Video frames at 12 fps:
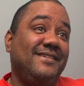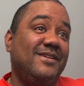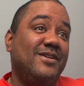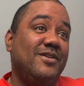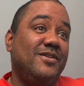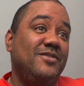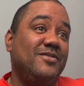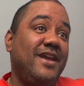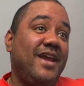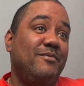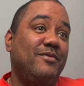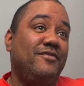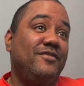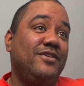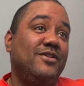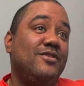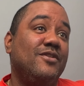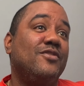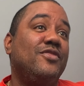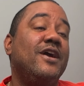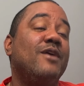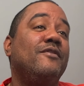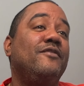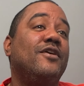You're
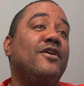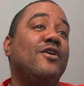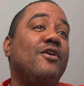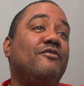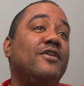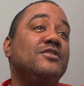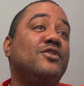there with your girlfriend's